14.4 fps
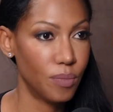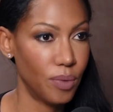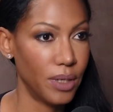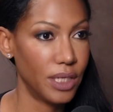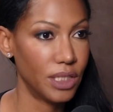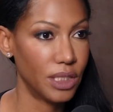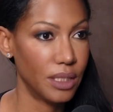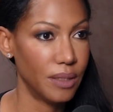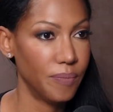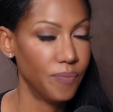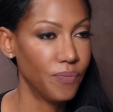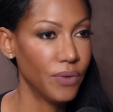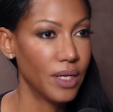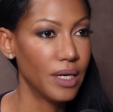
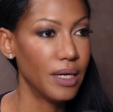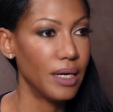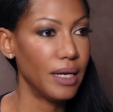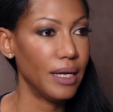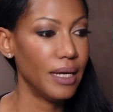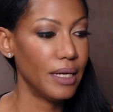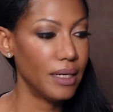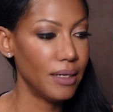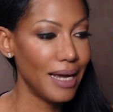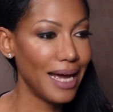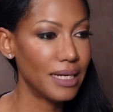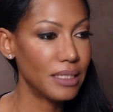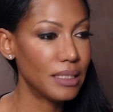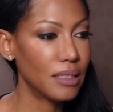depression, it
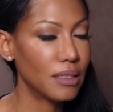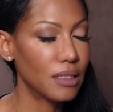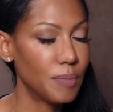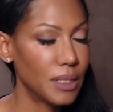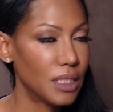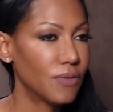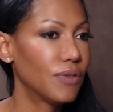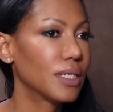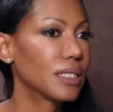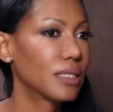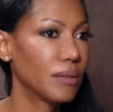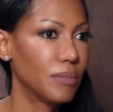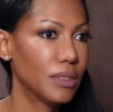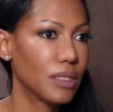has specific
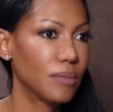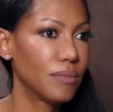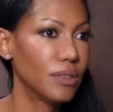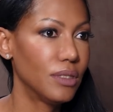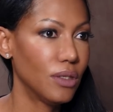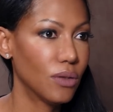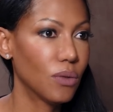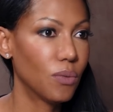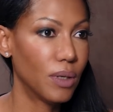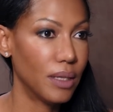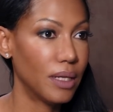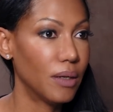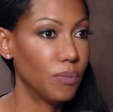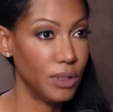symptoms, the
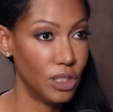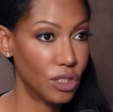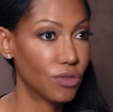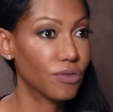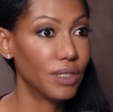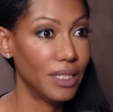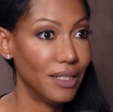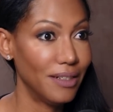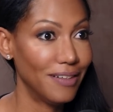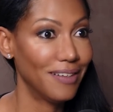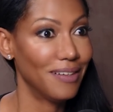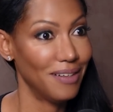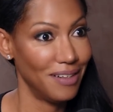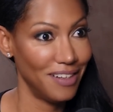one that we treat
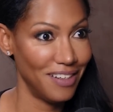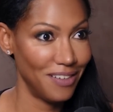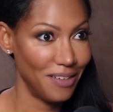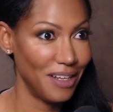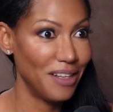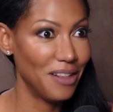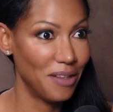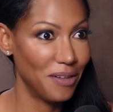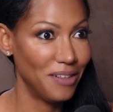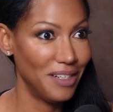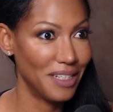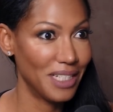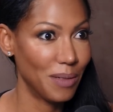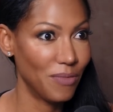in the
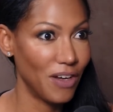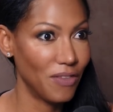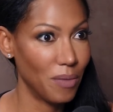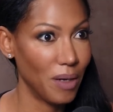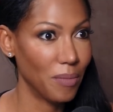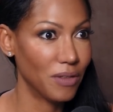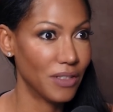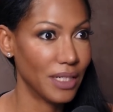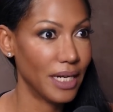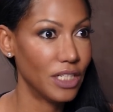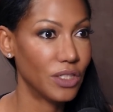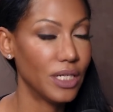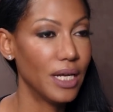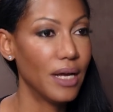DSM-5, the Bible of
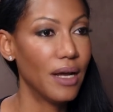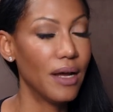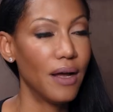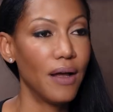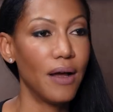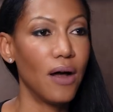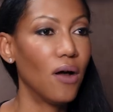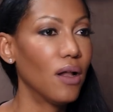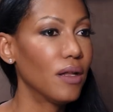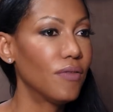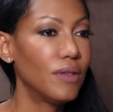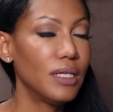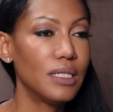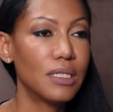Psychiatry. All
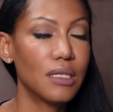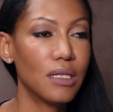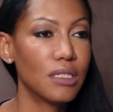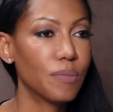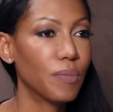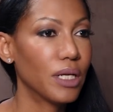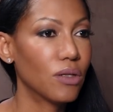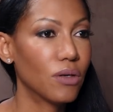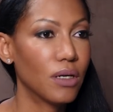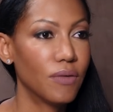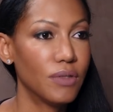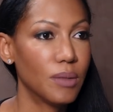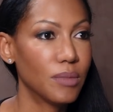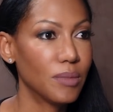of this plethora
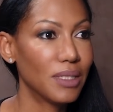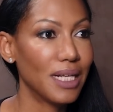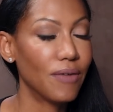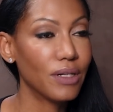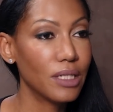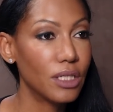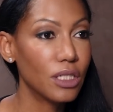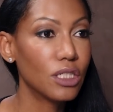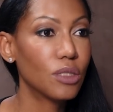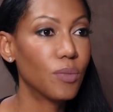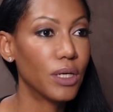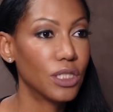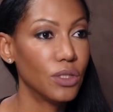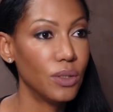of symptoms. To have clinical
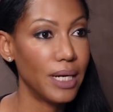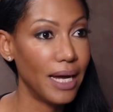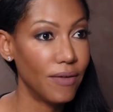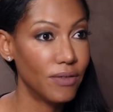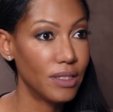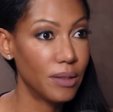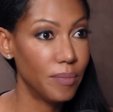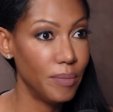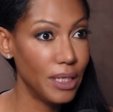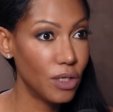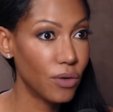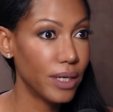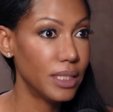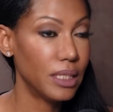depression, you have to meet
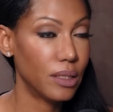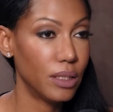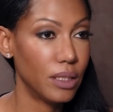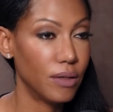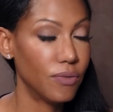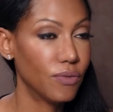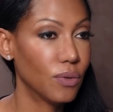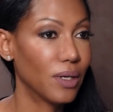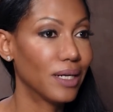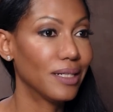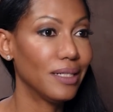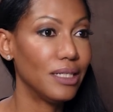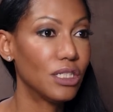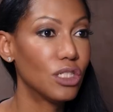criteria for
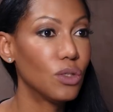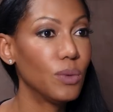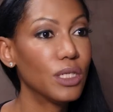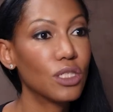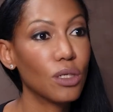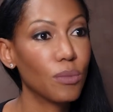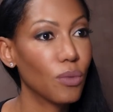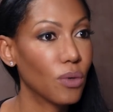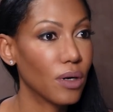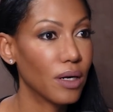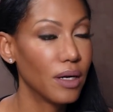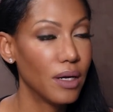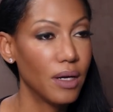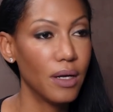at least 2 weeks or
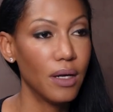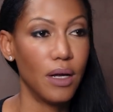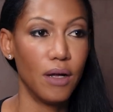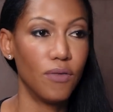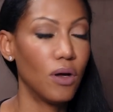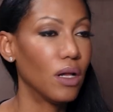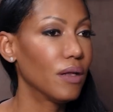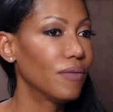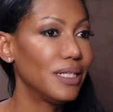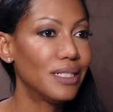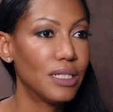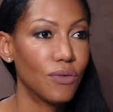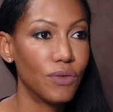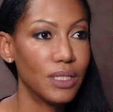more of all of
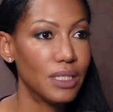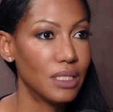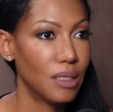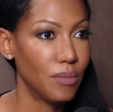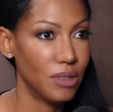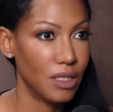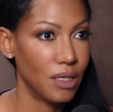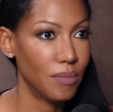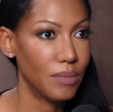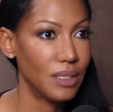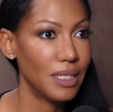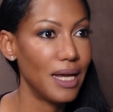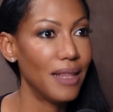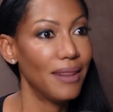these different
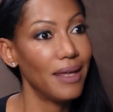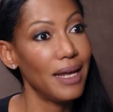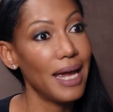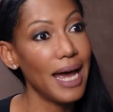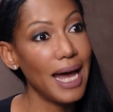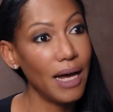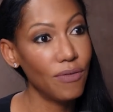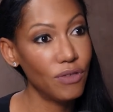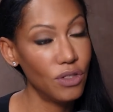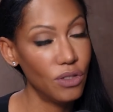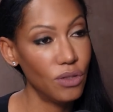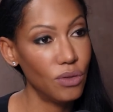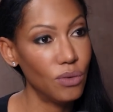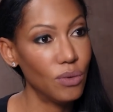symptoms. And they have
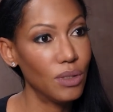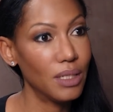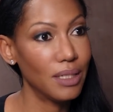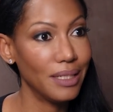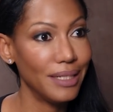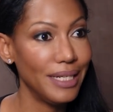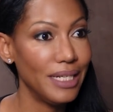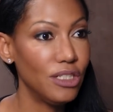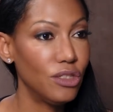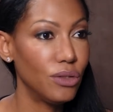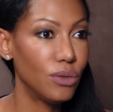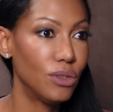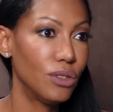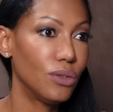to lead
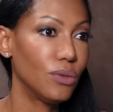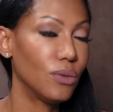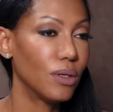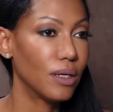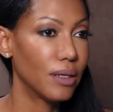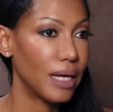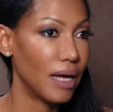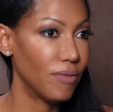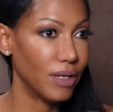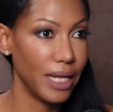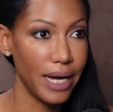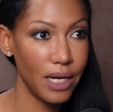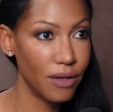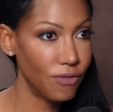you to have a
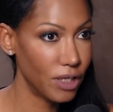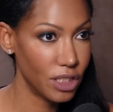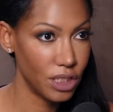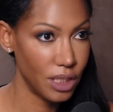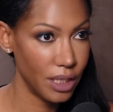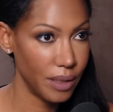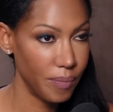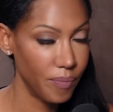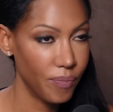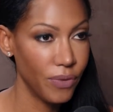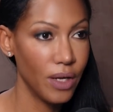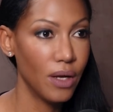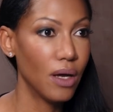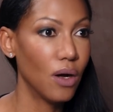lack of functioning
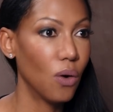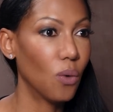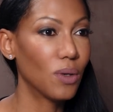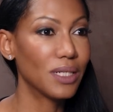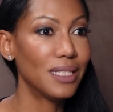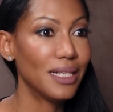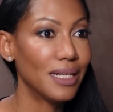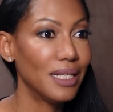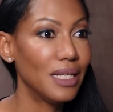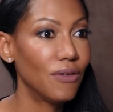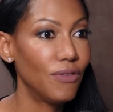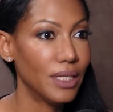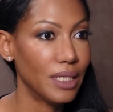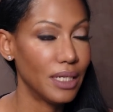or
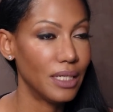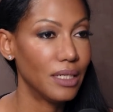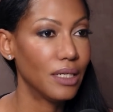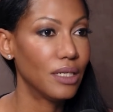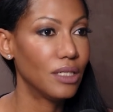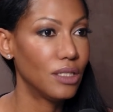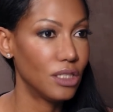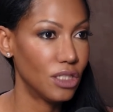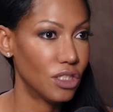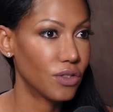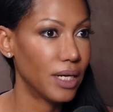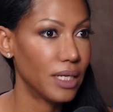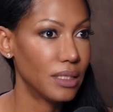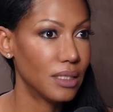significant
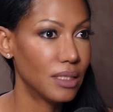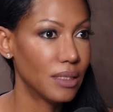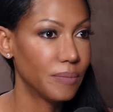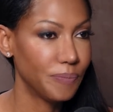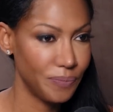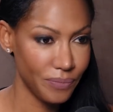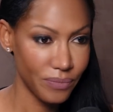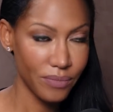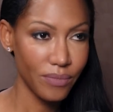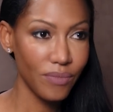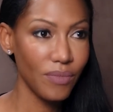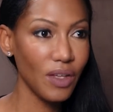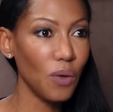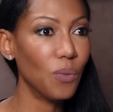distress.
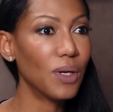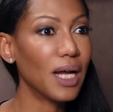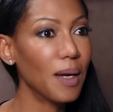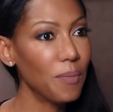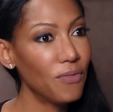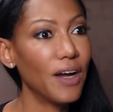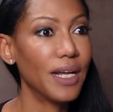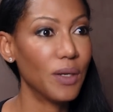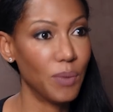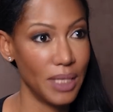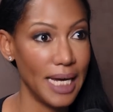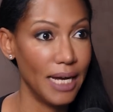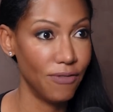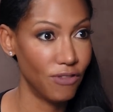What I'm finding
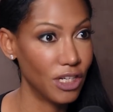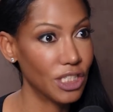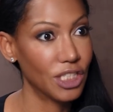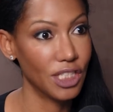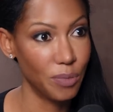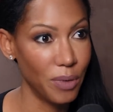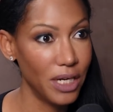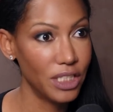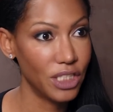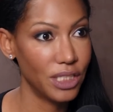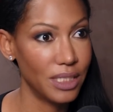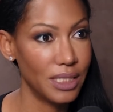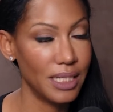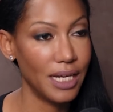with high functioning
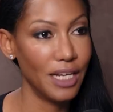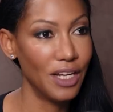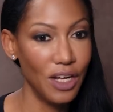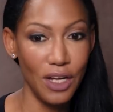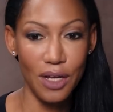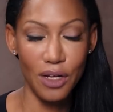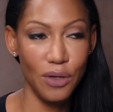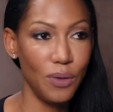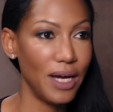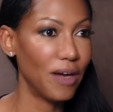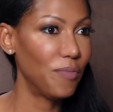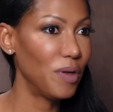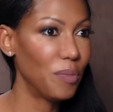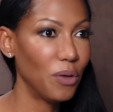depression is that you
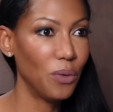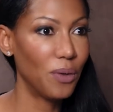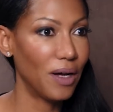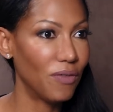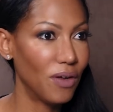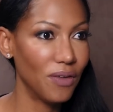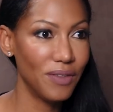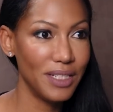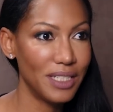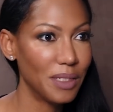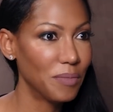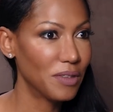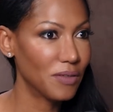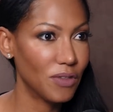have people who have all of these
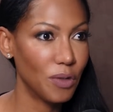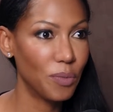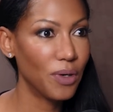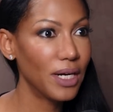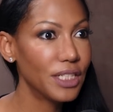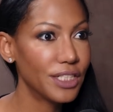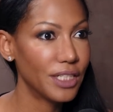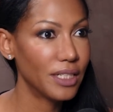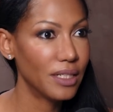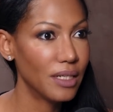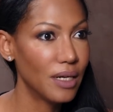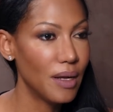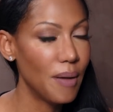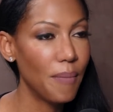symptoms of depression,
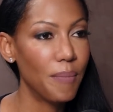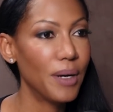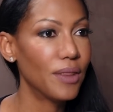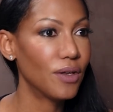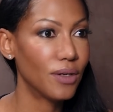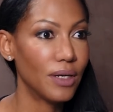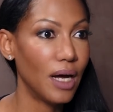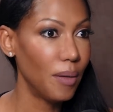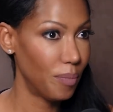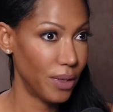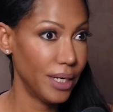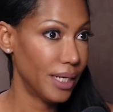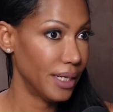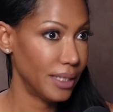but they're not
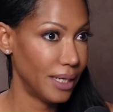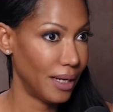breaking